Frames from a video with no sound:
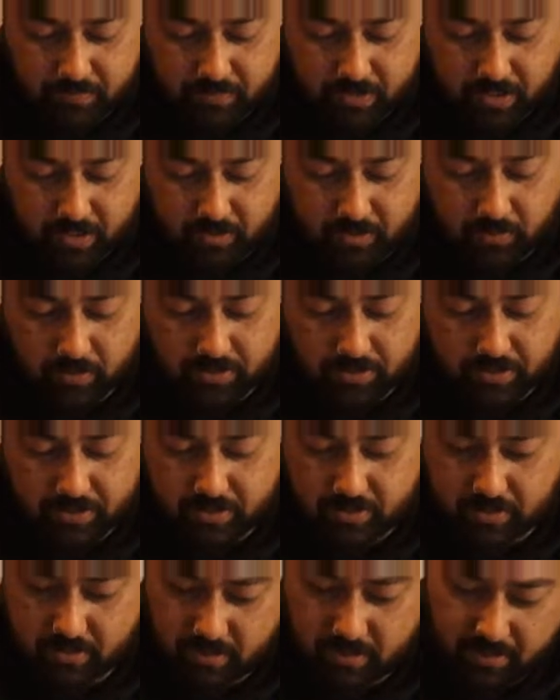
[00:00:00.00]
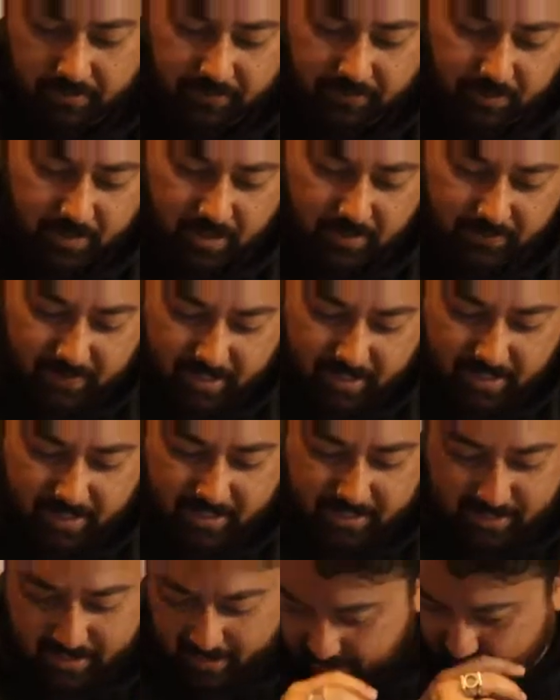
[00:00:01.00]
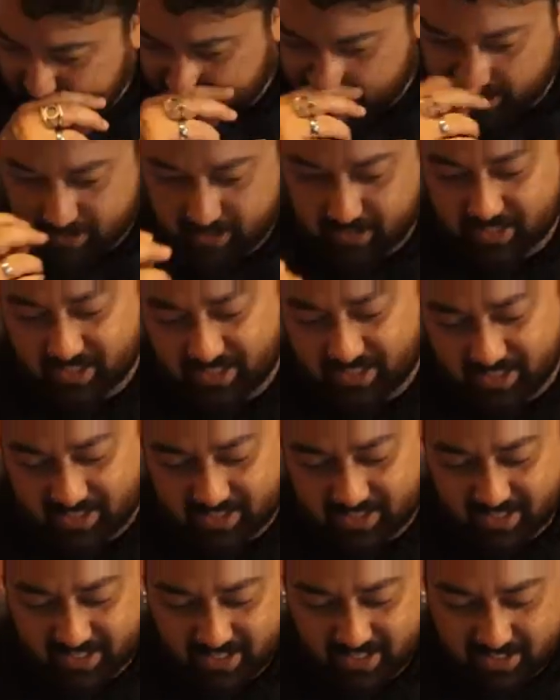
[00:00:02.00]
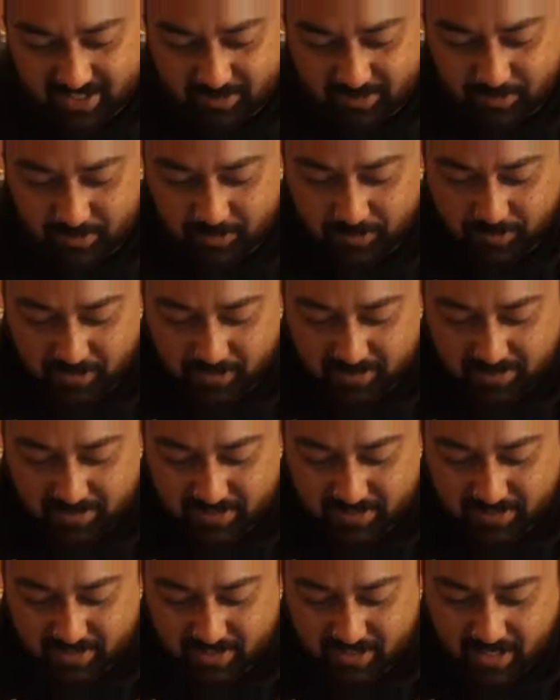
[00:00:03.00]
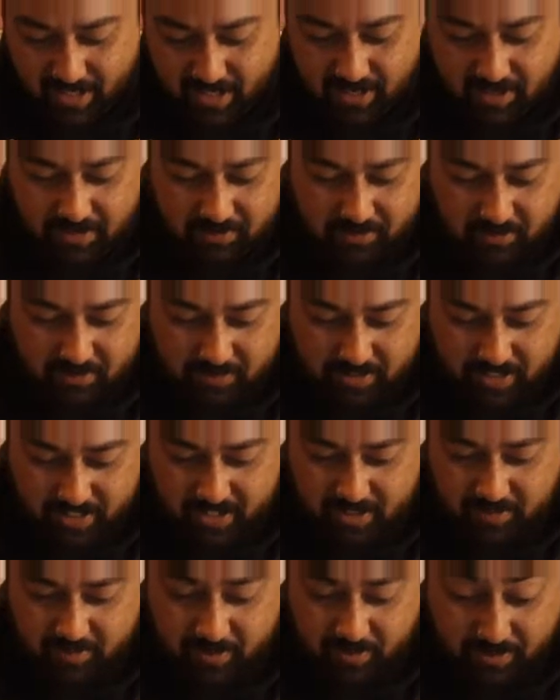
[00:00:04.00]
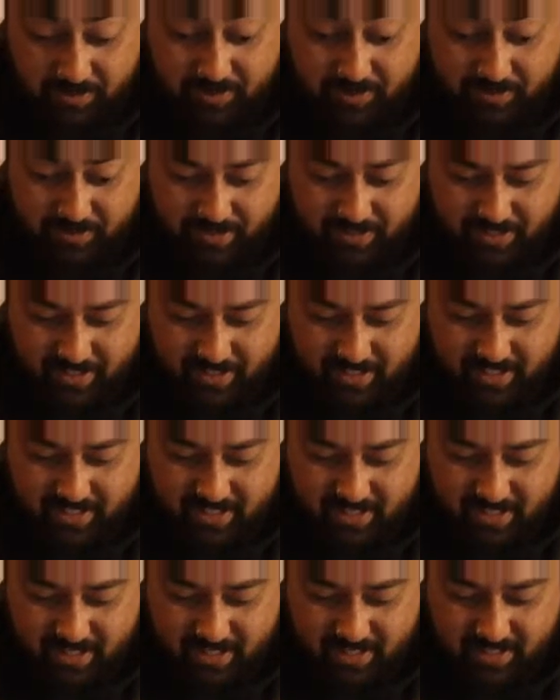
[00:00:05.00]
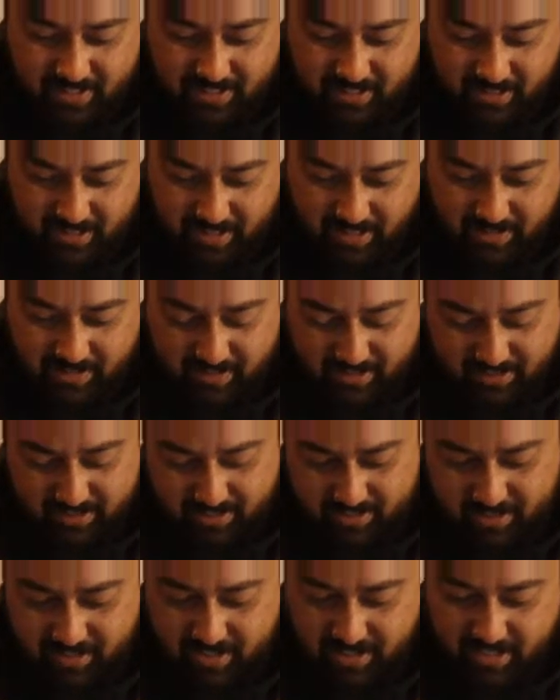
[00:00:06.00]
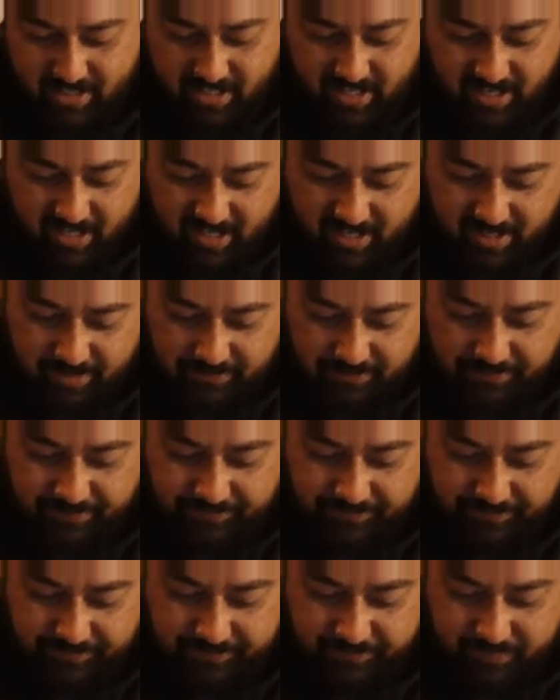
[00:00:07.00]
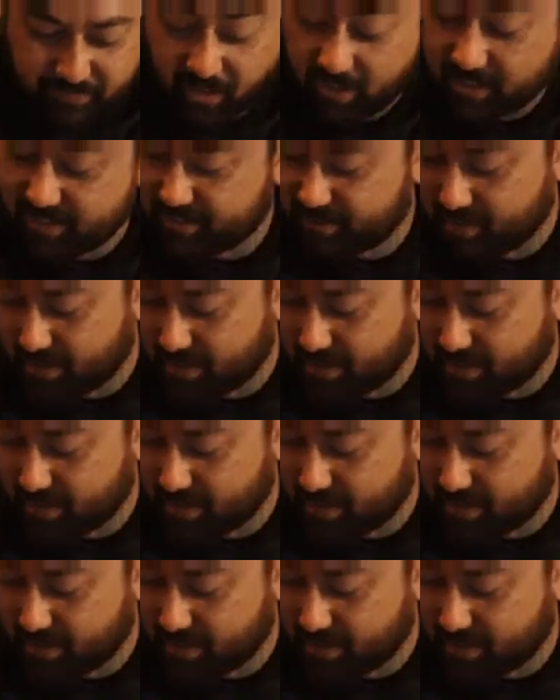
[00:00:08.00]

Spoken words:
Which, if you ever get a chance to check out some old boxes from GW, do it. It's hilarious. I still have